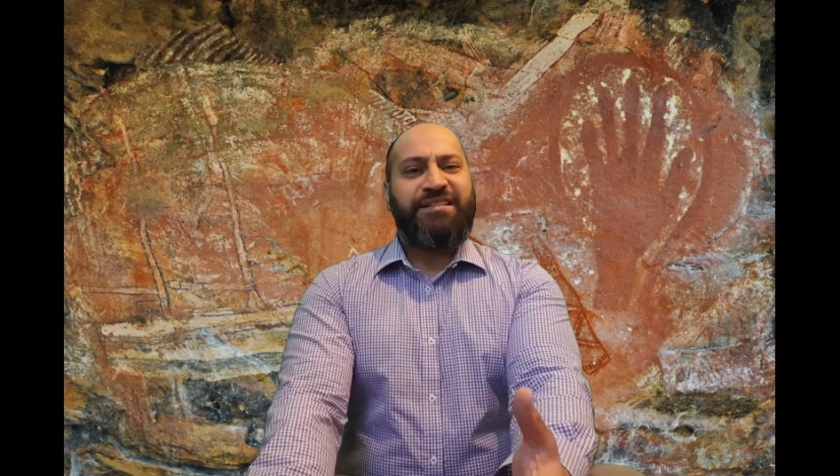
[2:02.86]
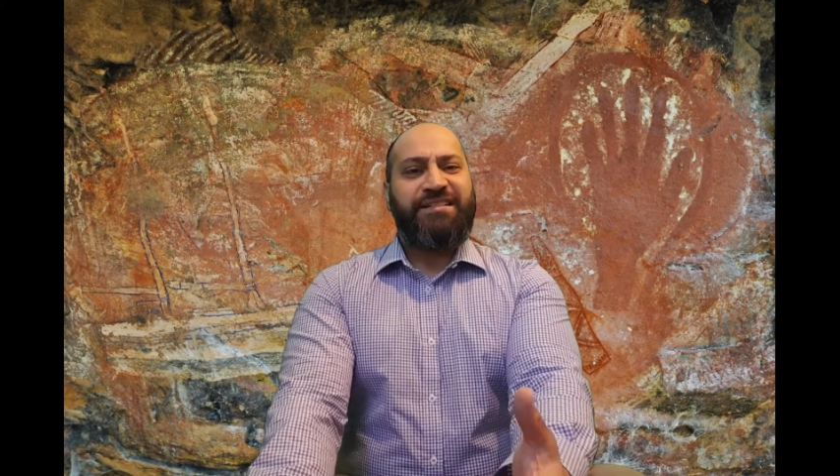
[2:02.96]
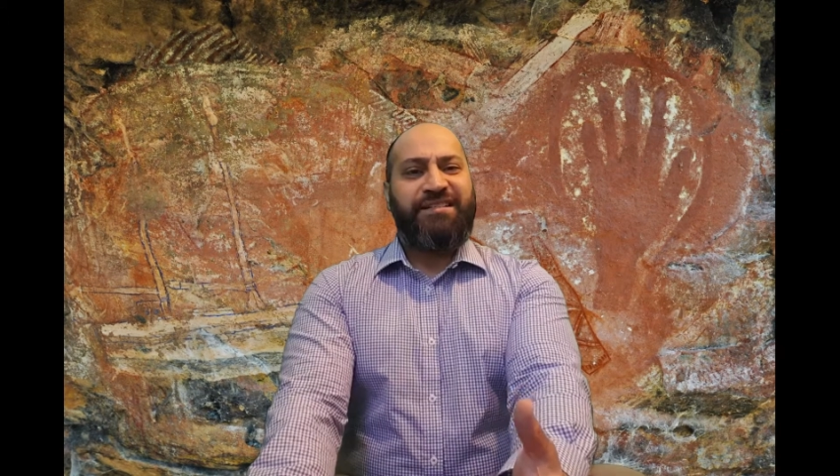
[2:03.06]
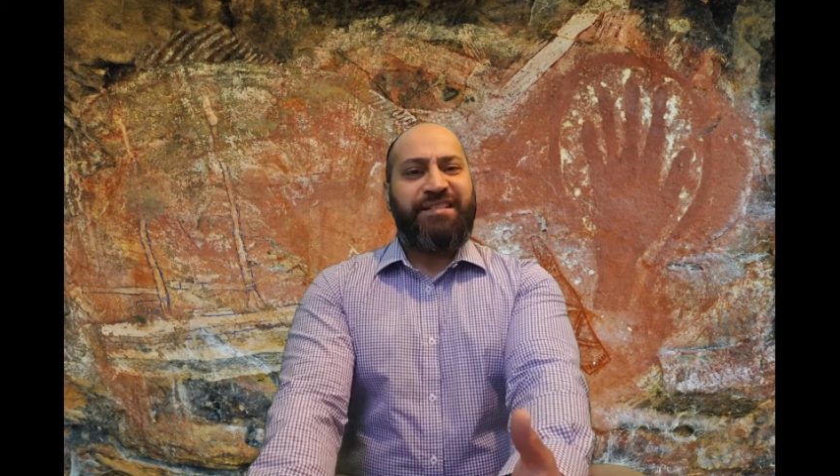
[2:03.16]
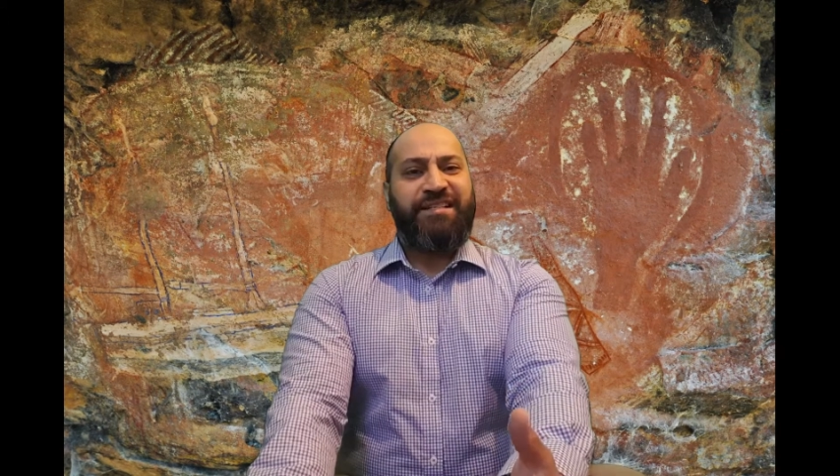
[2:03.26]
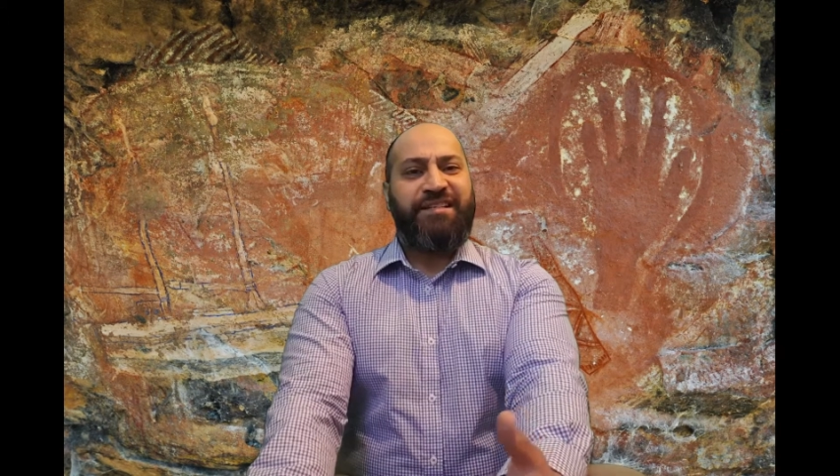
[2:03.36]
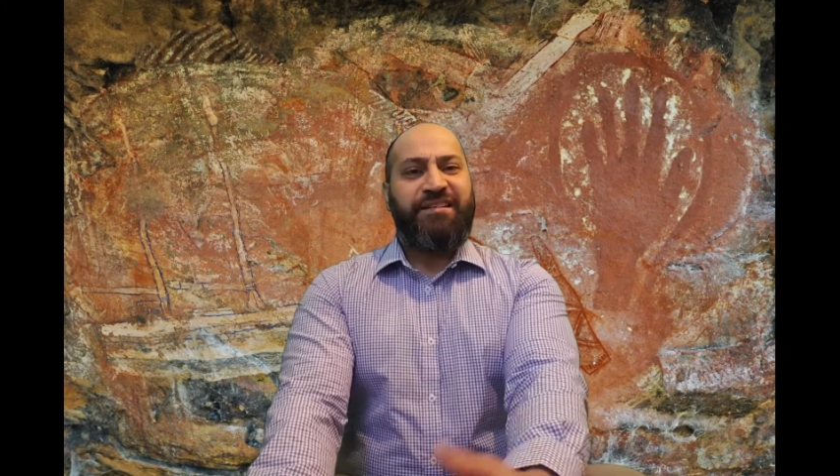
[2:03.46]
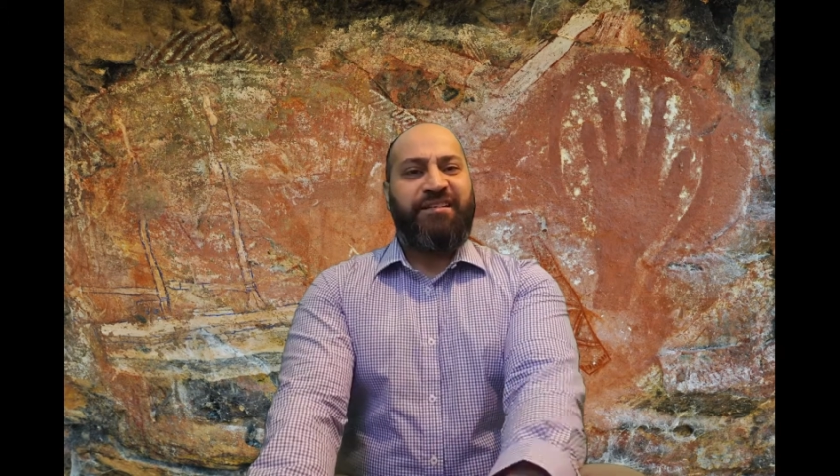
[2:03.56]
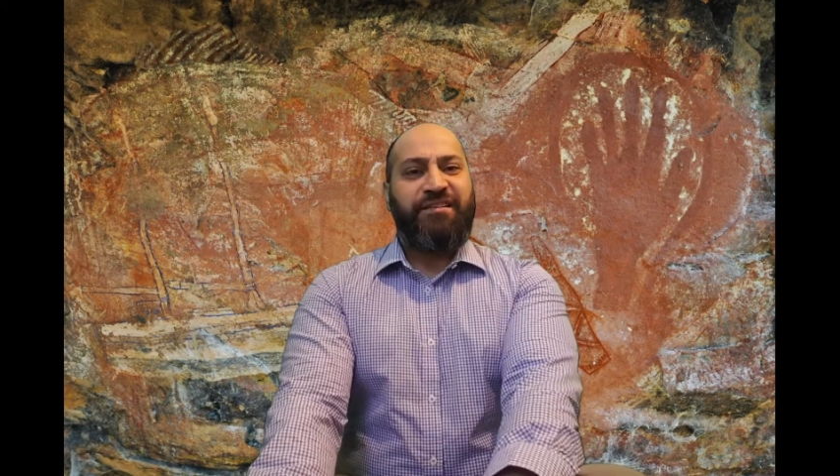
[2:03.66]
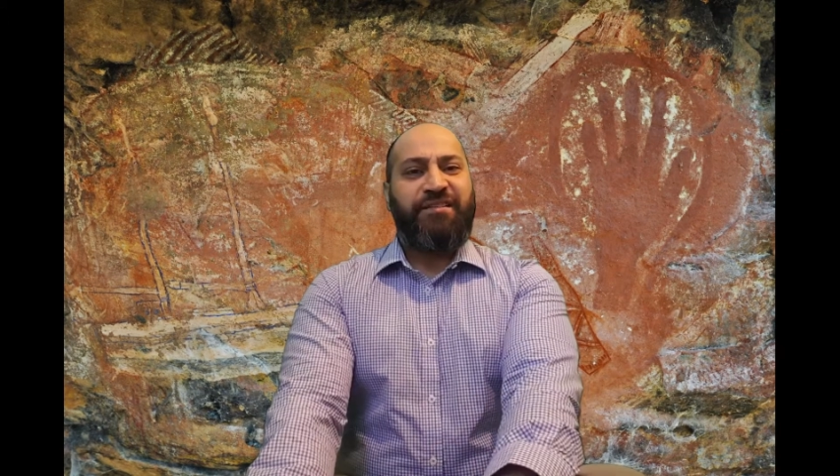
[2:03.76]

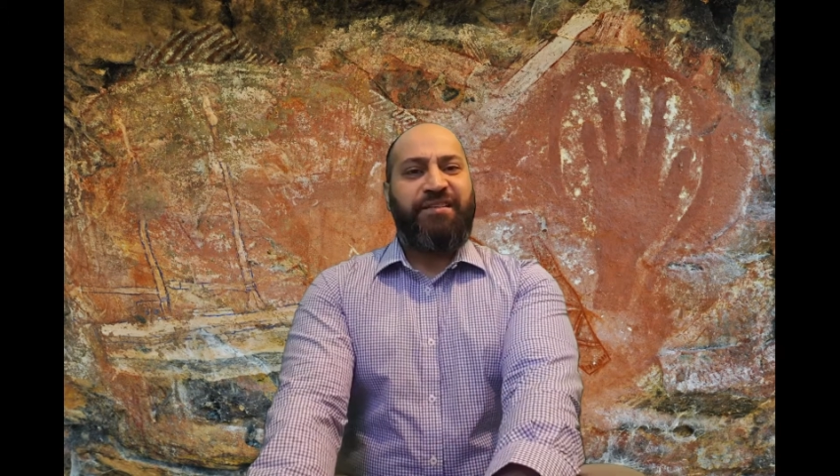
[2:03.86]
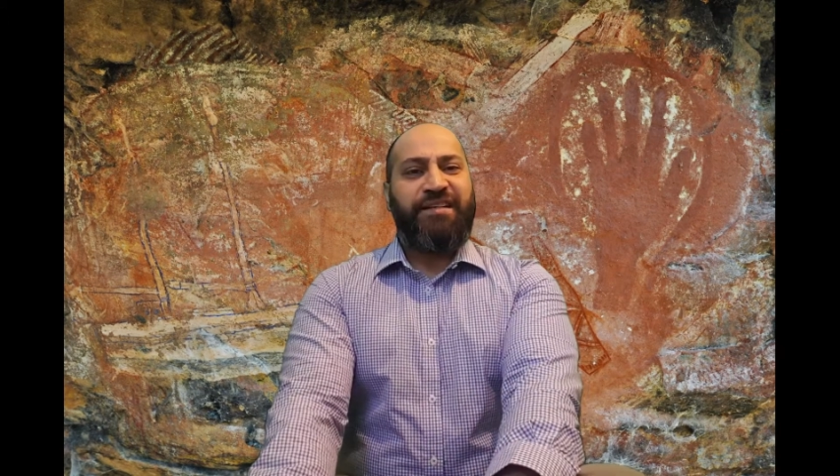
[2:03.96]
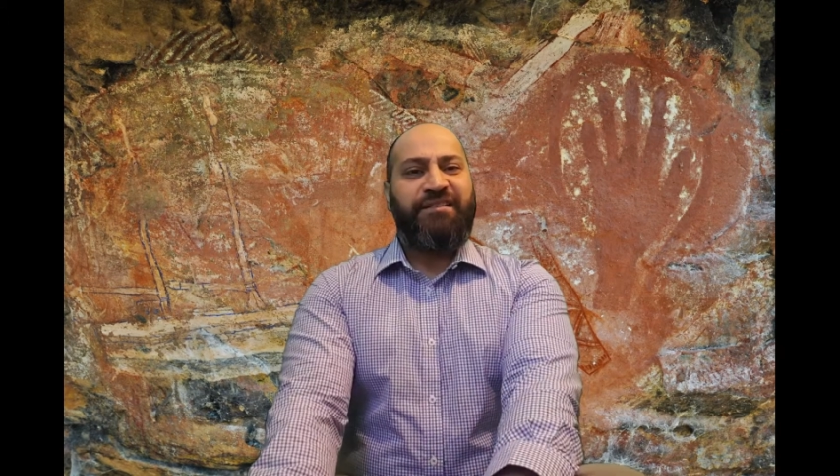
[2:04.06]
see the